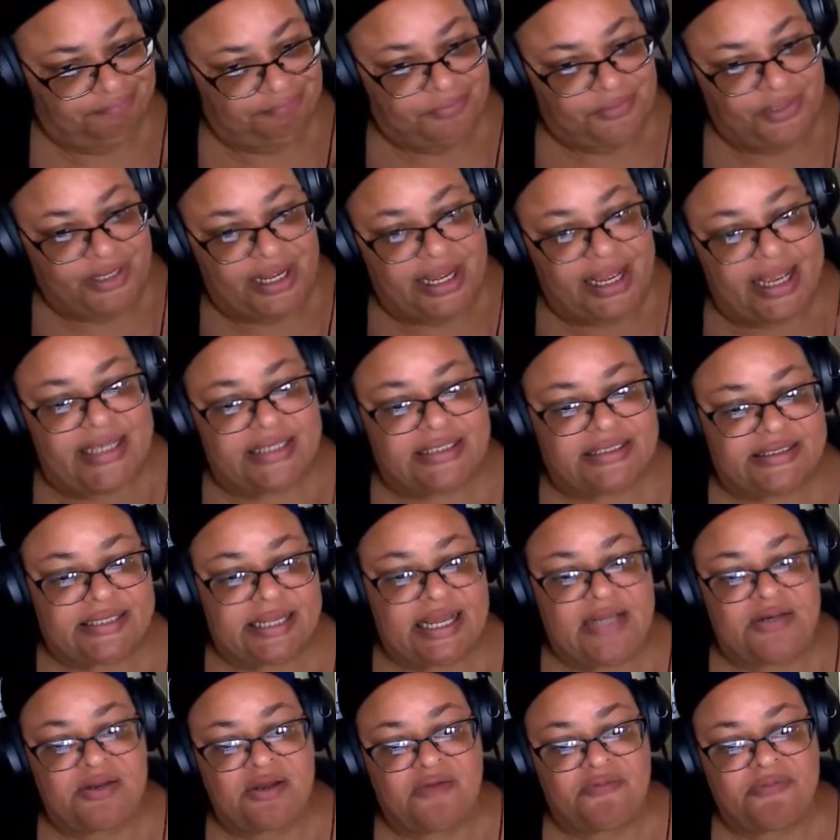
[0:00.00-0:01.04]
A
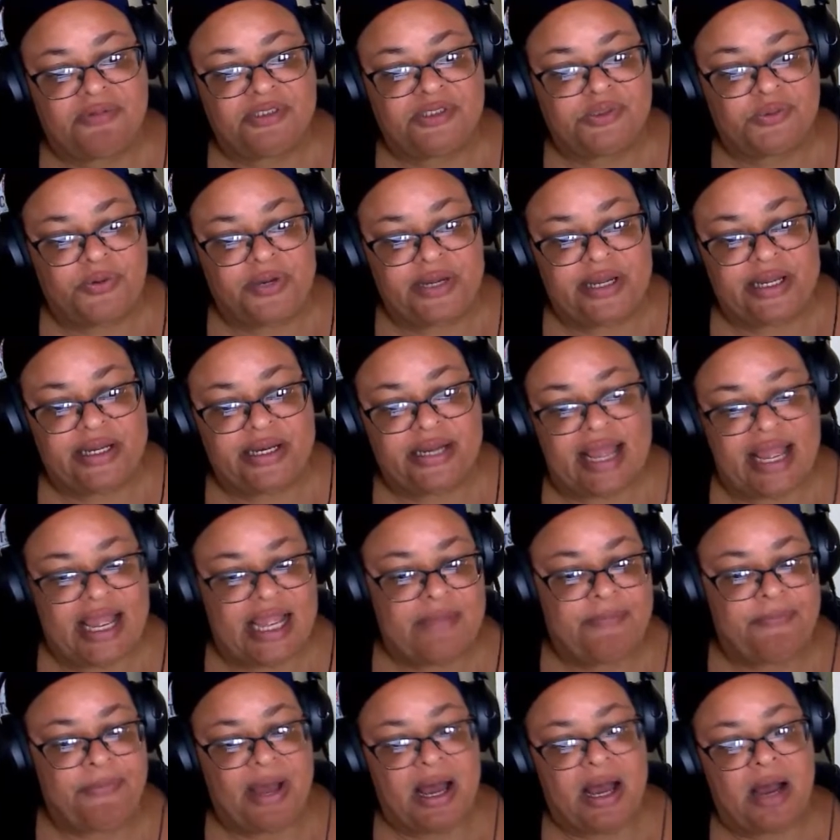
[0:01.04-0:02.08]
standoff between a
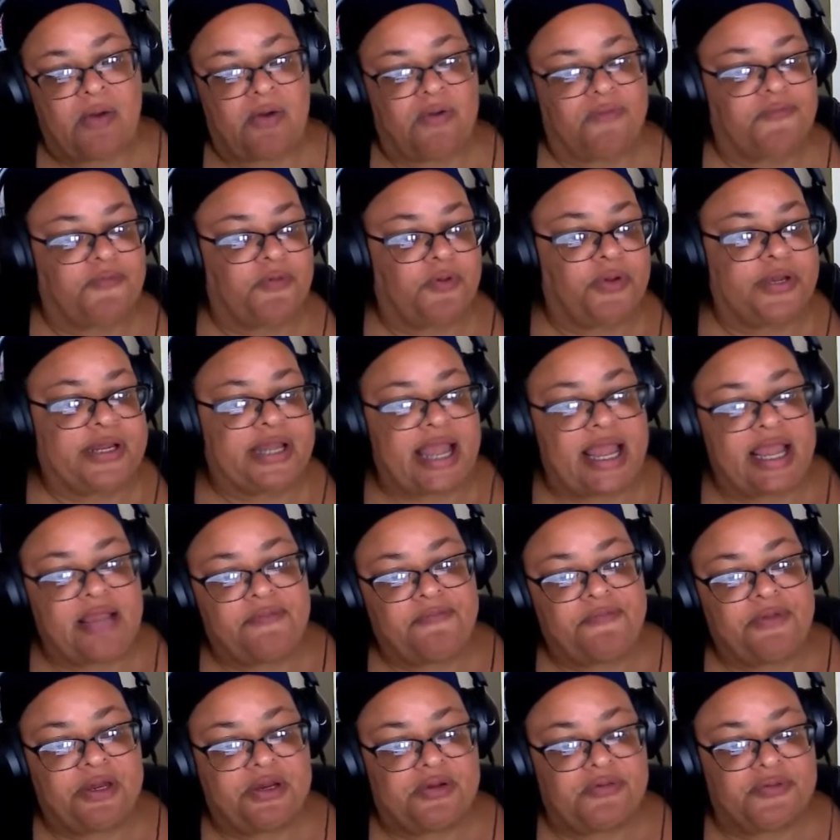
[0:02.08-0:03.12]
powerful gang
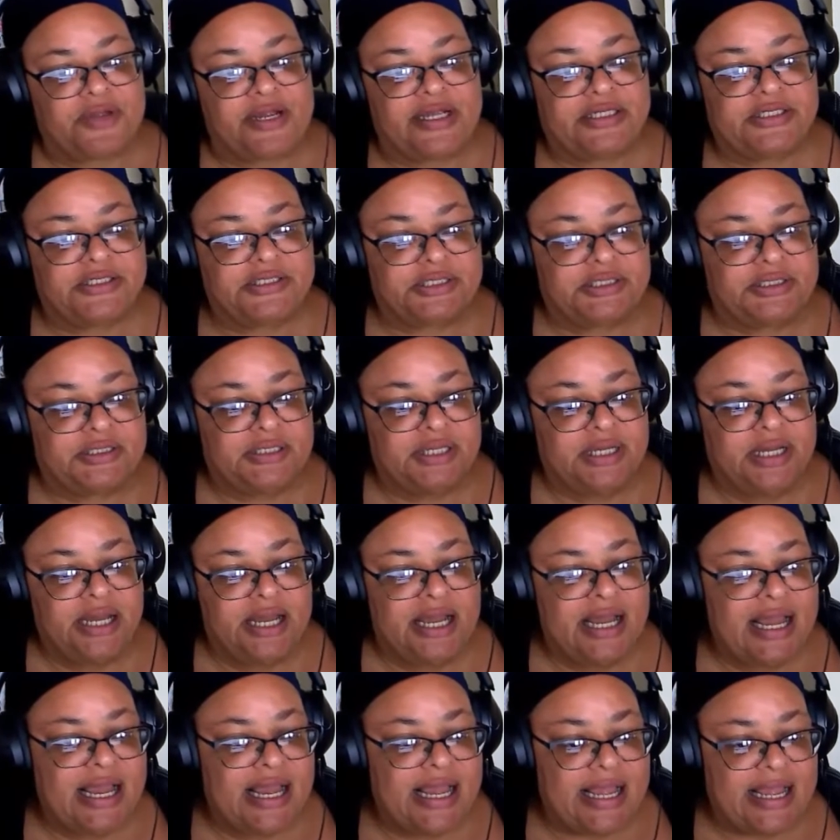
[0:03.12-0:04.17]
federation
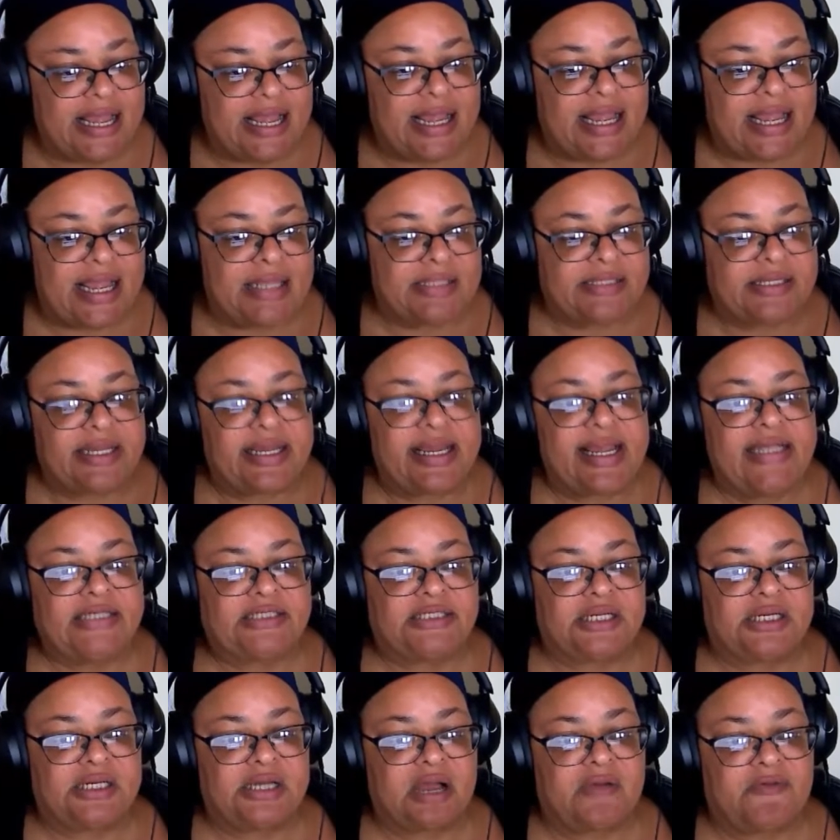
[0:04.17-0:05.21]
and the Haitian
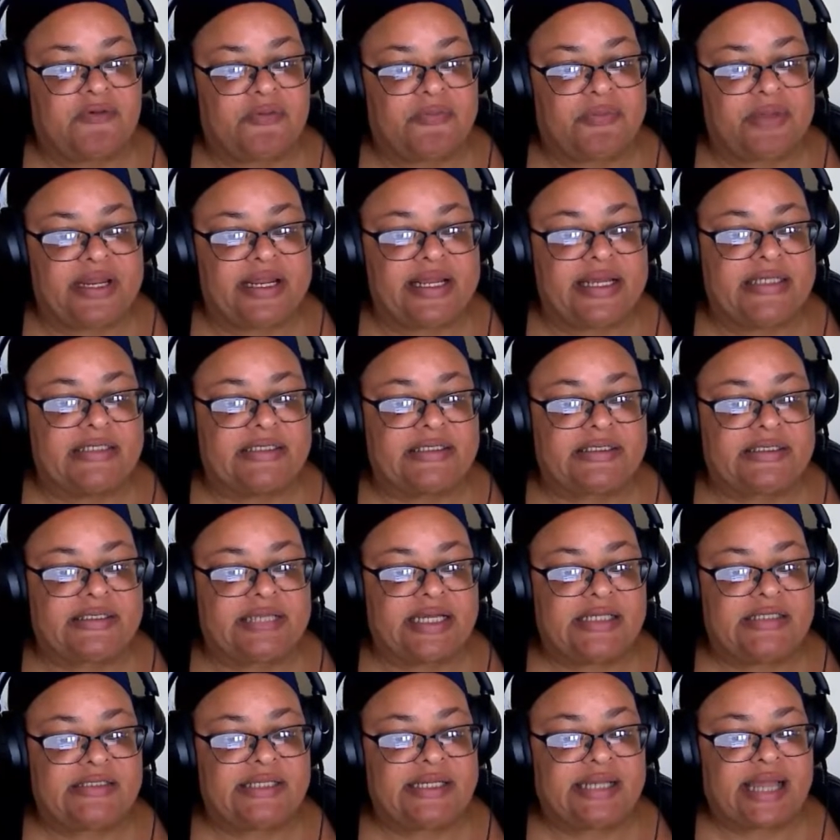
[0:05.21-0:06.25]
government is
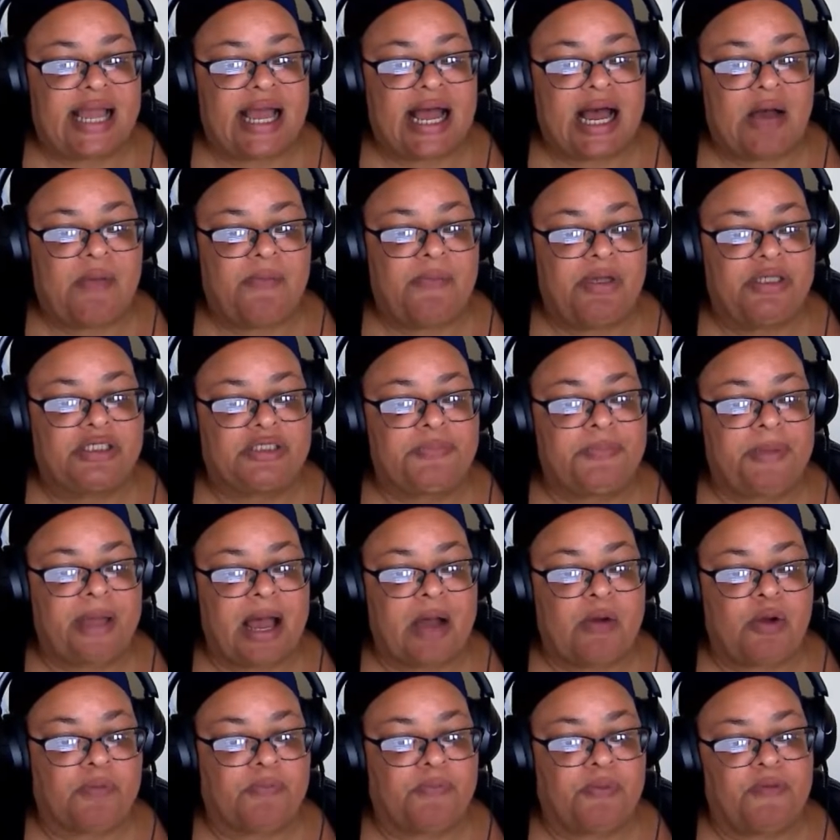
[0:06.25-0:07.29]
testing how much power
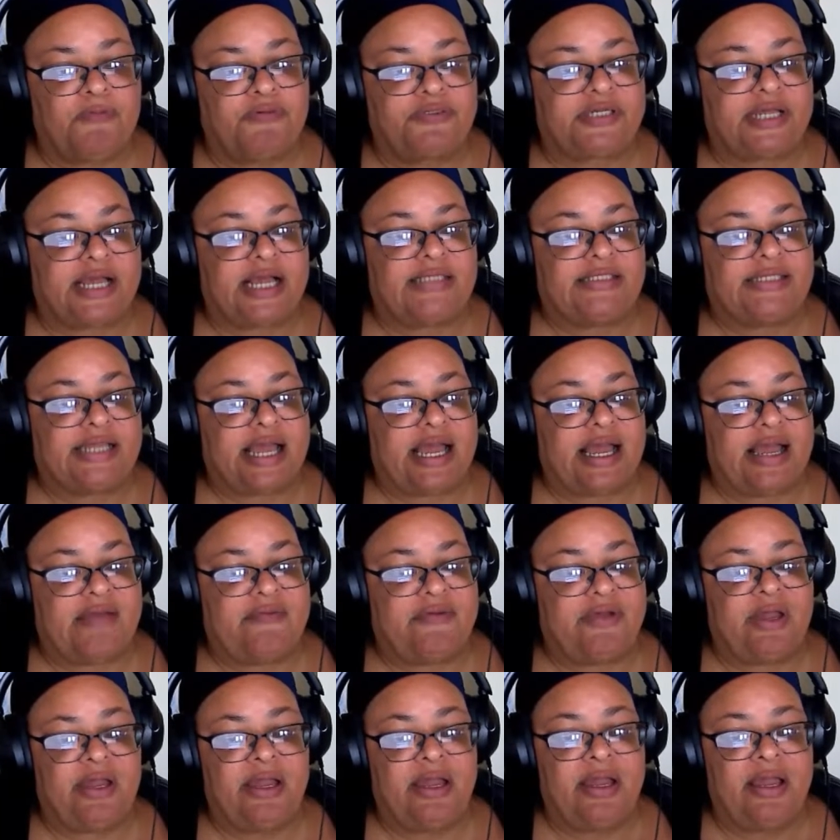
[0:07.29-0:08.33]
both sides have,
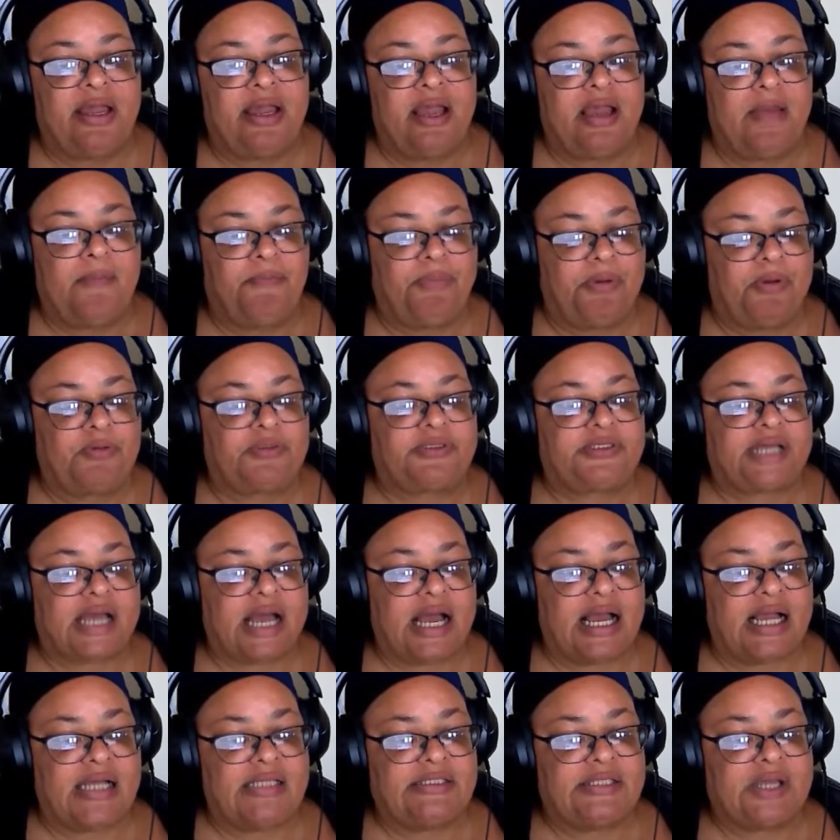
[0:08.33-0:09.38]
both
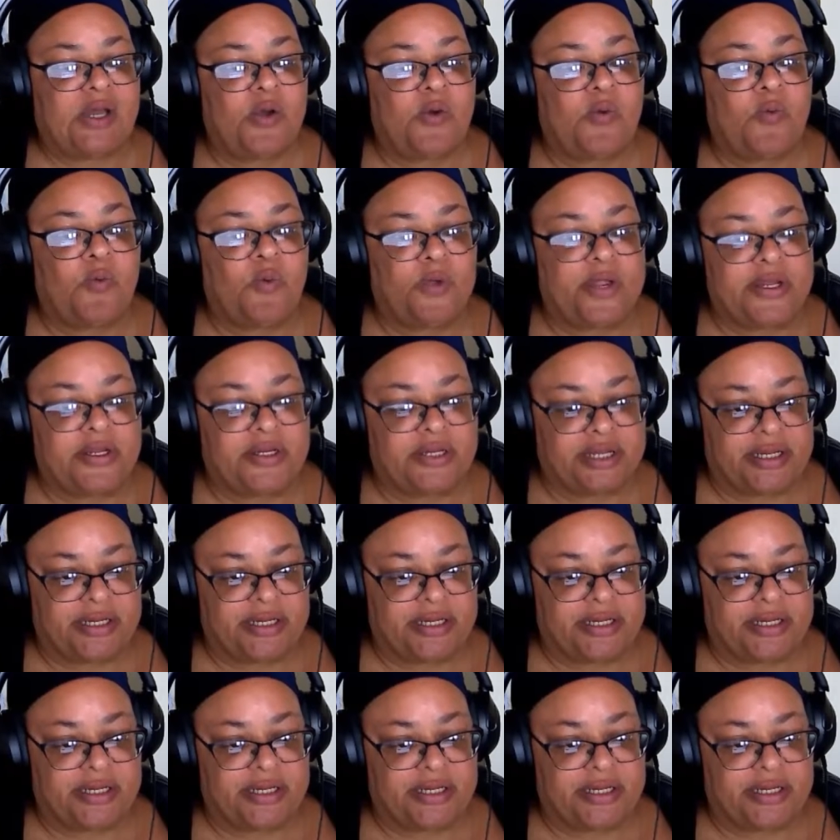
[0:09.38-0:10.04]
sides wield